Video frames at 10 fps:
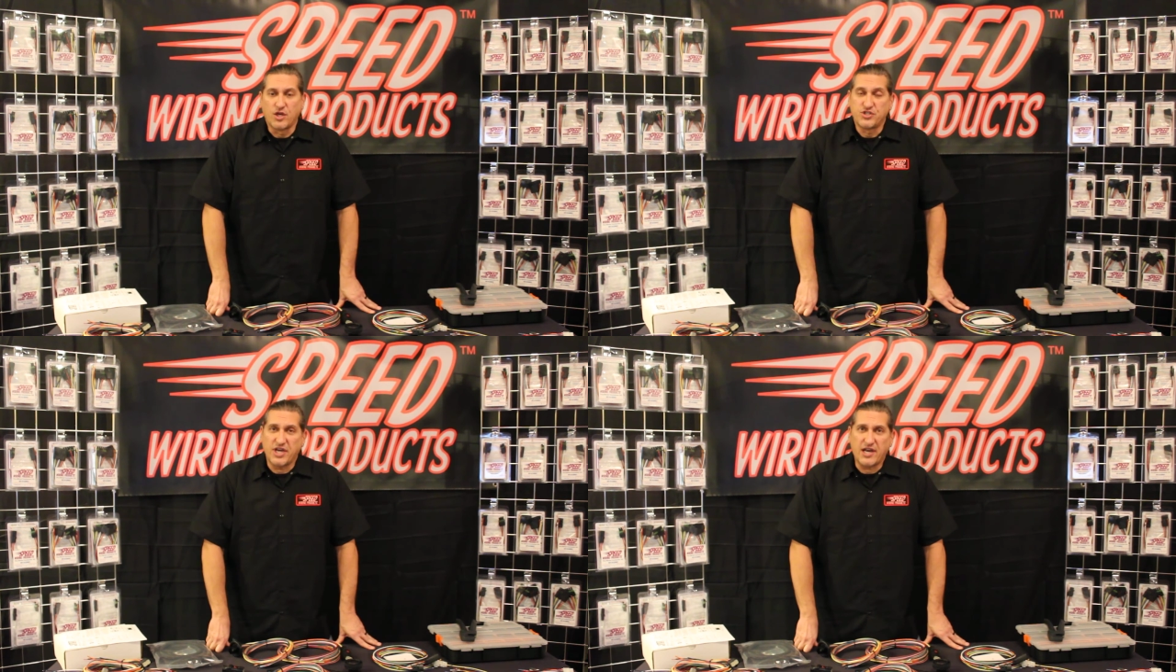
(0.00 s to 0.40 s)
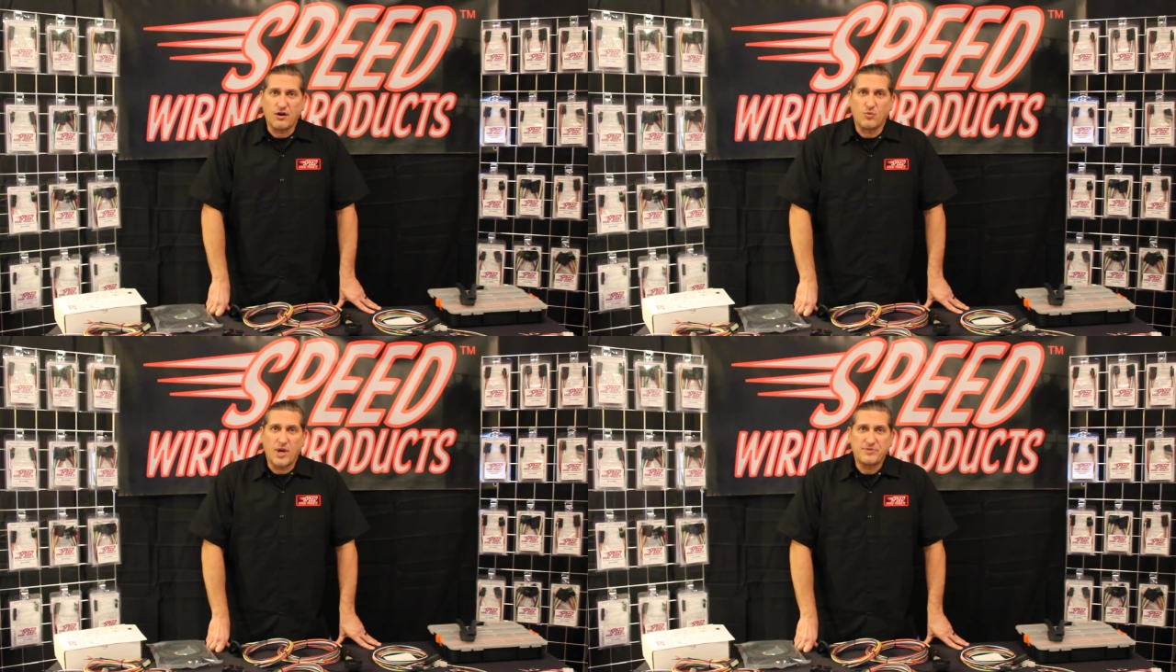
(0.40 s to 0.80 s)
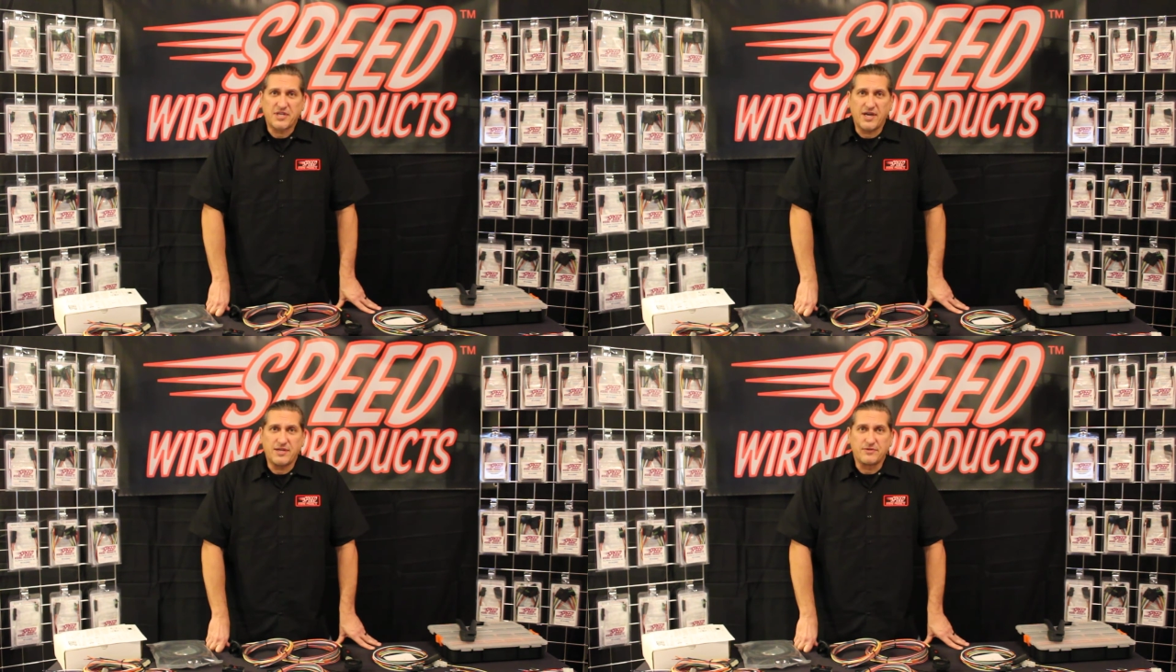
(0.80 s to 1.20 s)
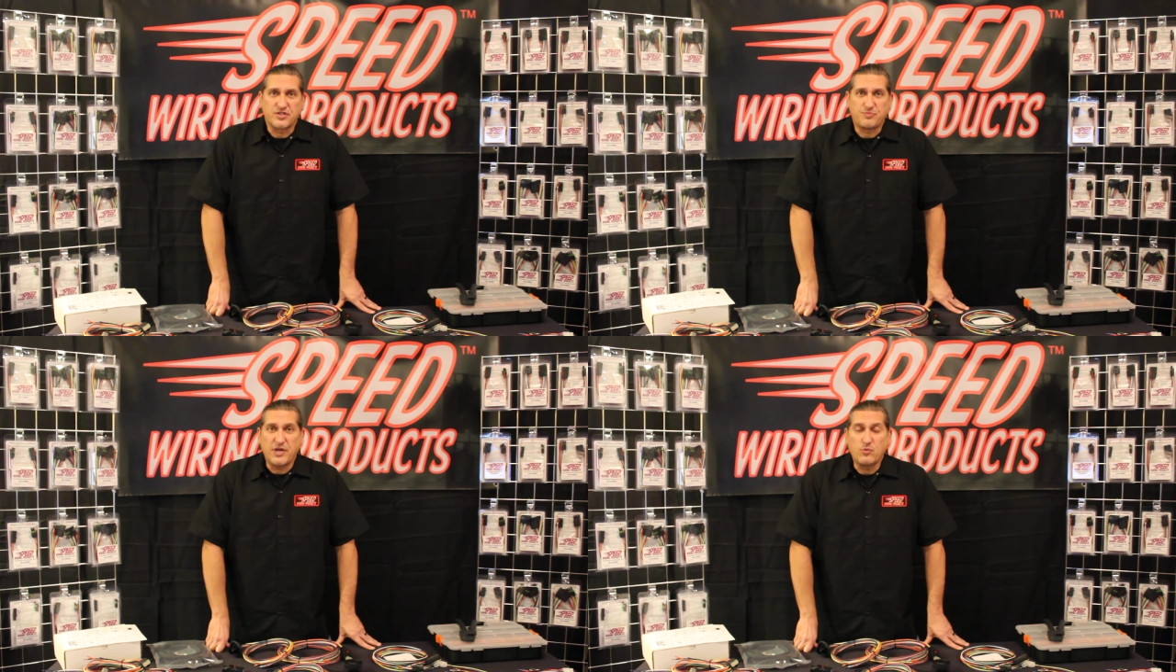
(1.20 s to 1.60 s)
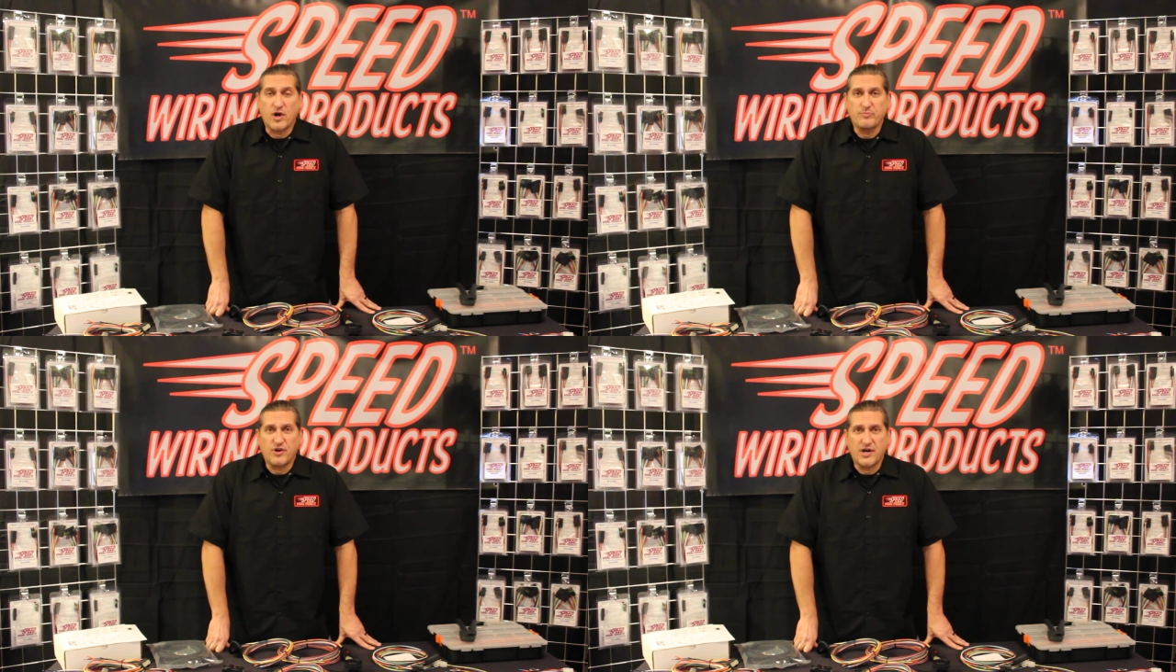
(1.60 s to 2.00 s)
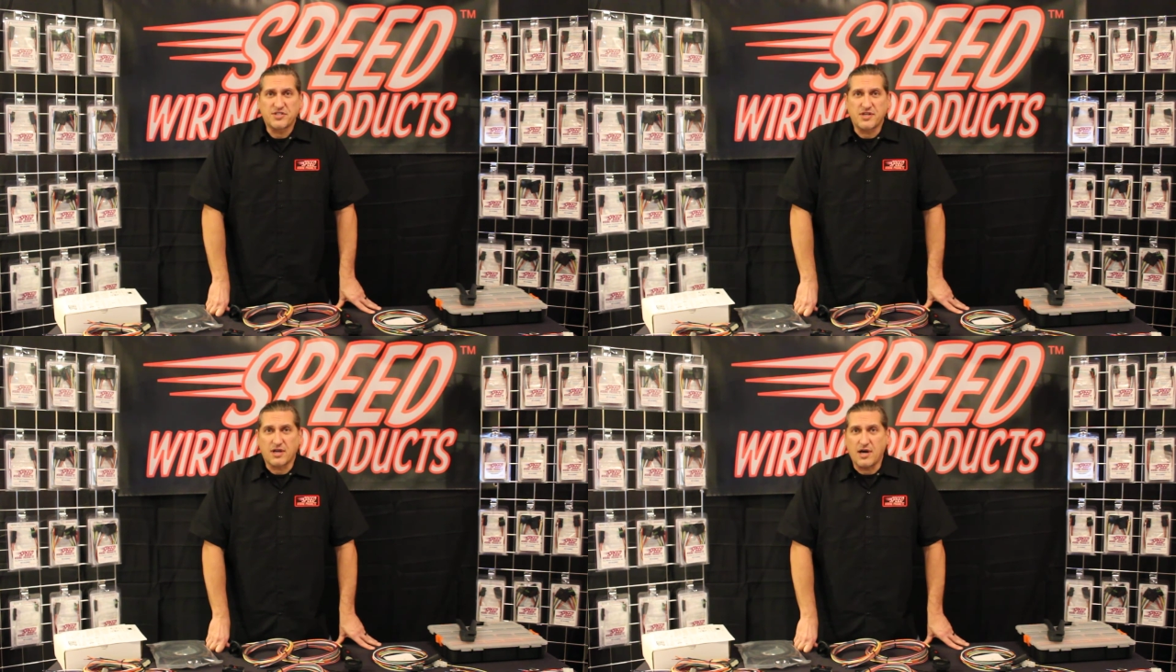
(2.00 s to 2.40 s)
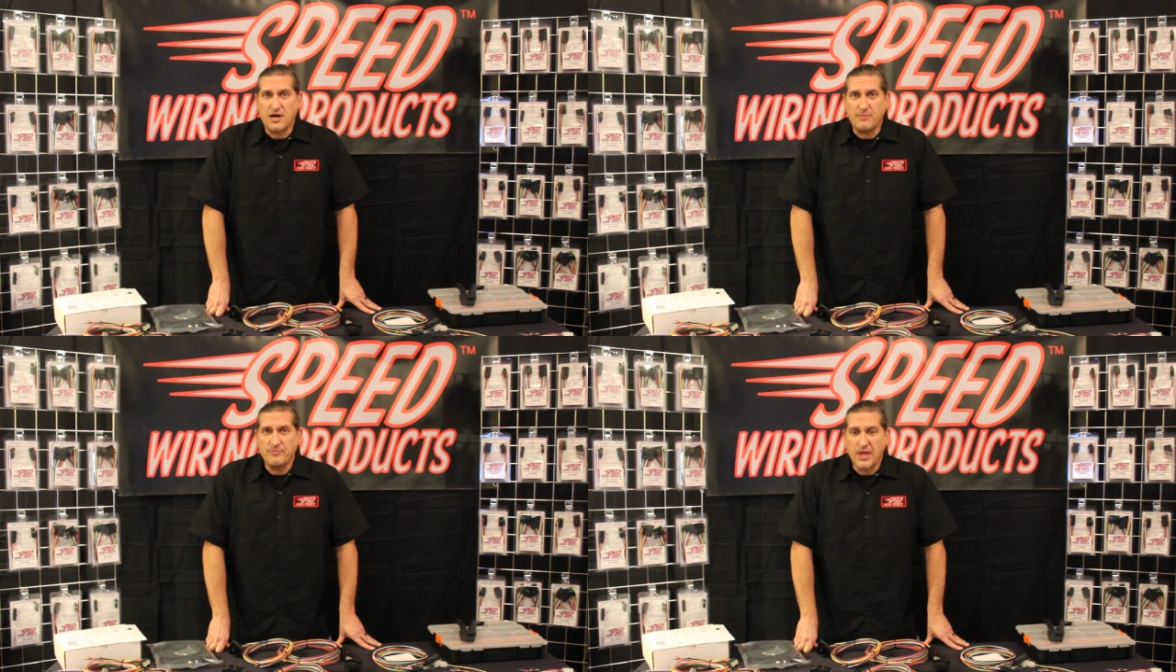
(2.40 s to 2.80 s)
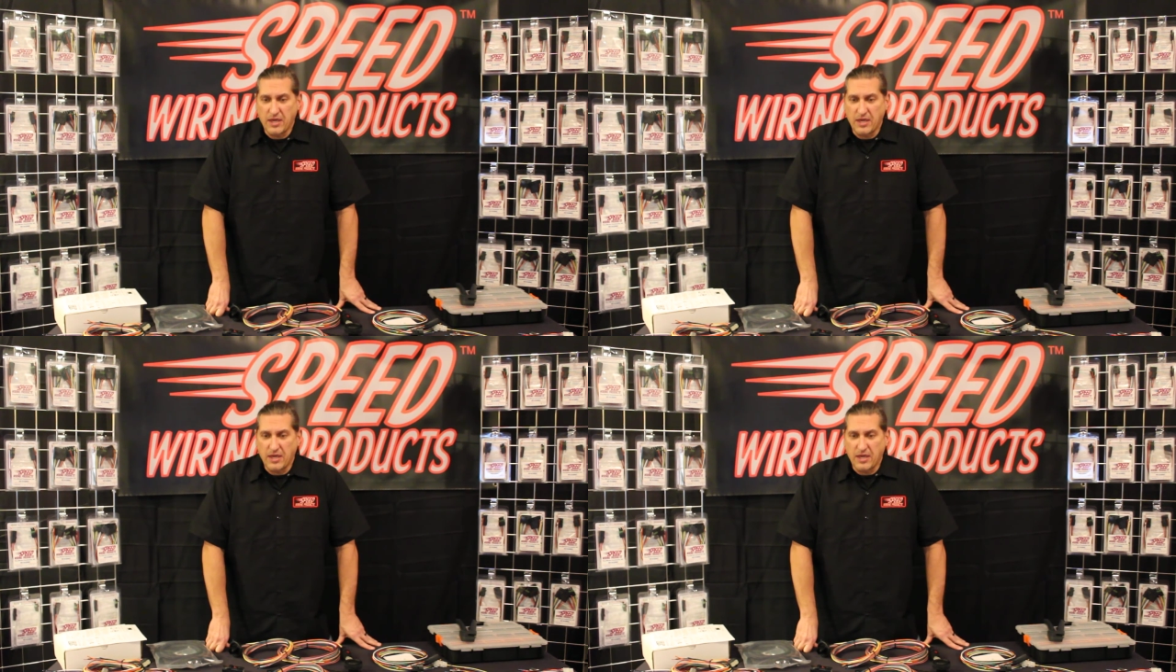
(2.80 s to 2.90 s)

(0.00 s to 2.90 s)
Check out our website, speedwiringproducts.com,